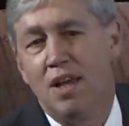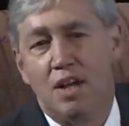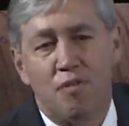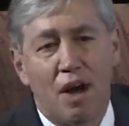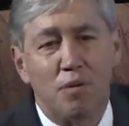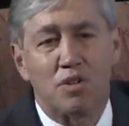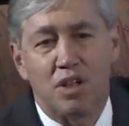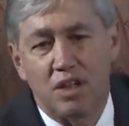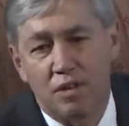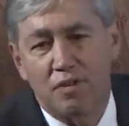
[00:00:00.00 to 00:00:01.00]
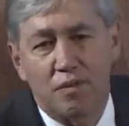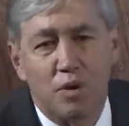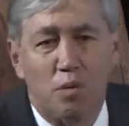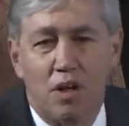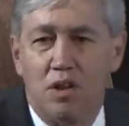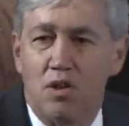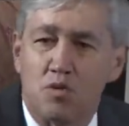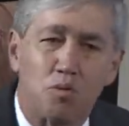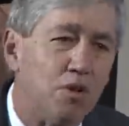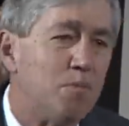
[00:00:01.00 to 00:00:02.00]
If I were to give everyone in
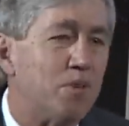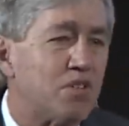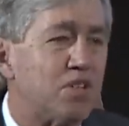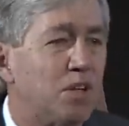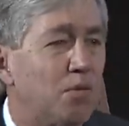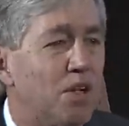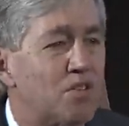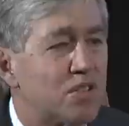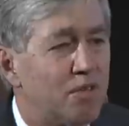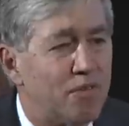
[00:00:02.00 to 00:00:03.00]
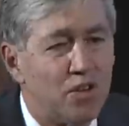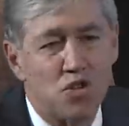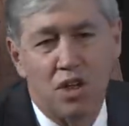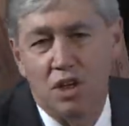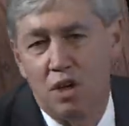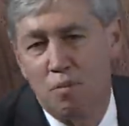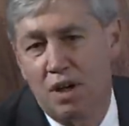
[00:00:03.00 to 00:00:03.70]
this room the sequence of the genome